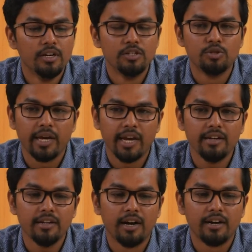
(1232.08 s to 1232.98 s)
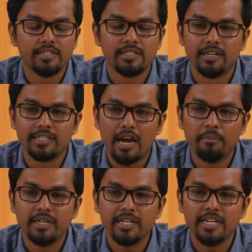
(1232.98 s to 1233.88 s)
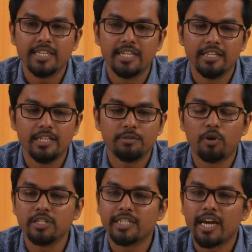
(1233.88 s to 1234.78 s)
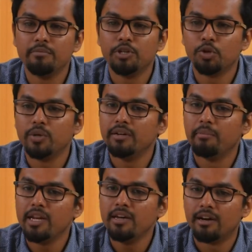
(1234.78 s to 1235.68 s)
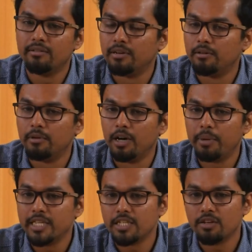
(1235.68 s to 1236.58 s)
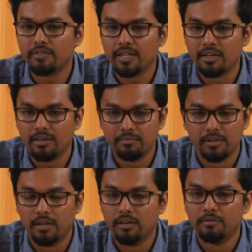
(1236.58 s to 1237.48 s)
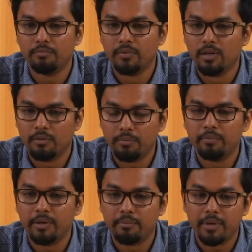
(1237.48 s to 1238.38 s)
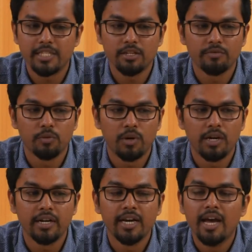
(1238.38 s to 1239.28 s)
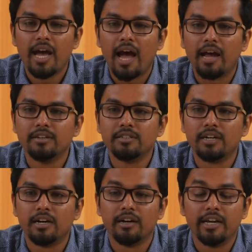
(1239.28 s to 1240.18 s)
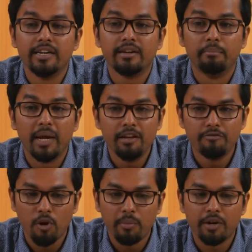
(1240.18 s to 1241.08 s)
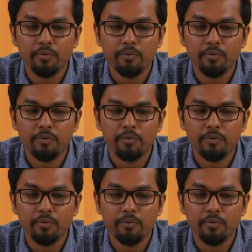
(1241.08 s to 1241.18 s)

So again, simultaneously, this project can be shown in many places of the world, and in many format.